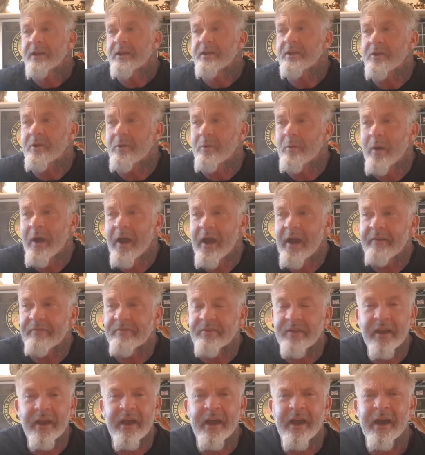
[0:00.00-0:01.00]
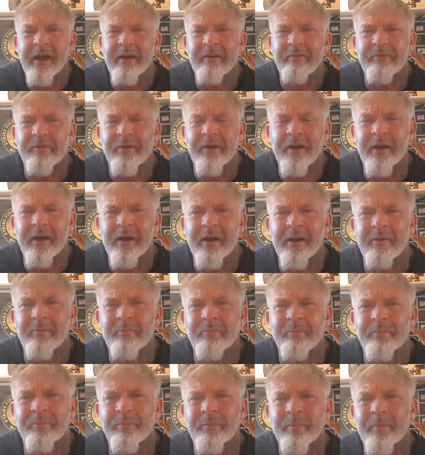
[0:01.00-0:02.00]
you have to have
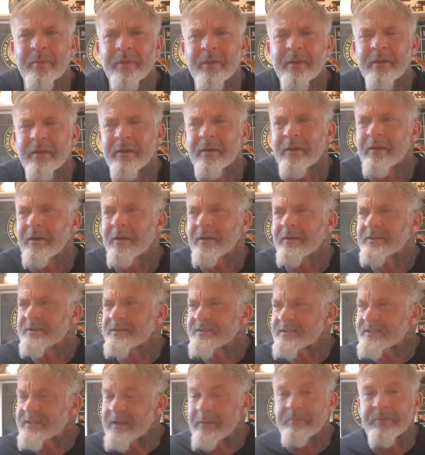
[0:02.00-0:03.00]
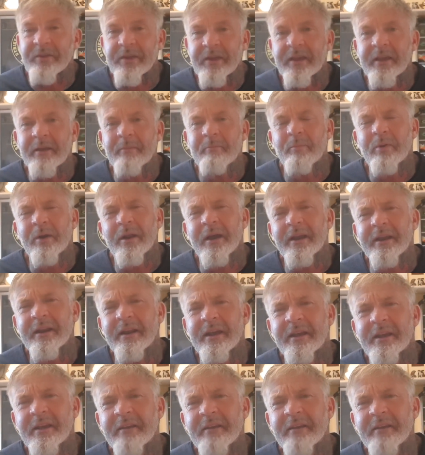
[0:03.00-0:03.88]
something in play that